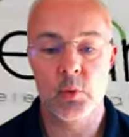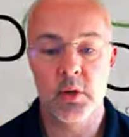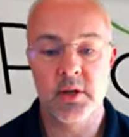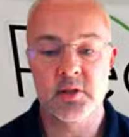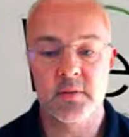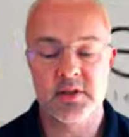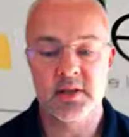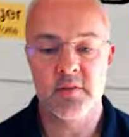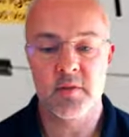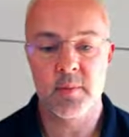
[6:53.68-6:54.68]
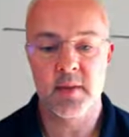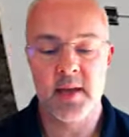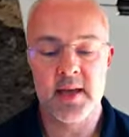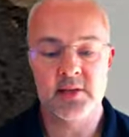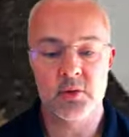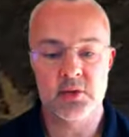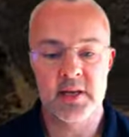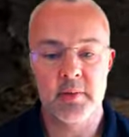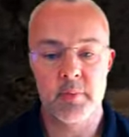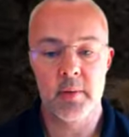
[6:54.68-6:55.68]
One is obviously from the air source
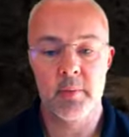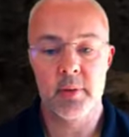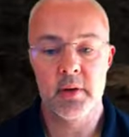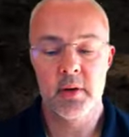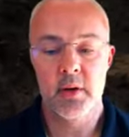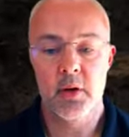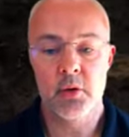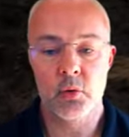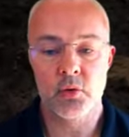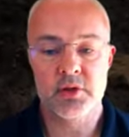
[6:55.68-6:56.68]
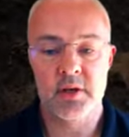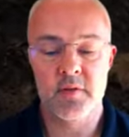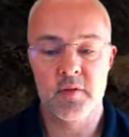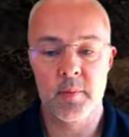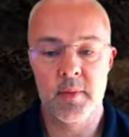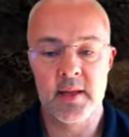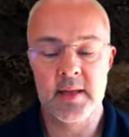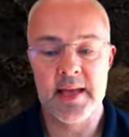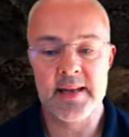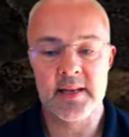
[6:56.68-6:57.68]
heat pump, and also from the
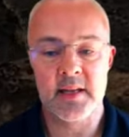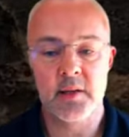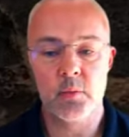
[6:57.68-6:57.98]
Eddy,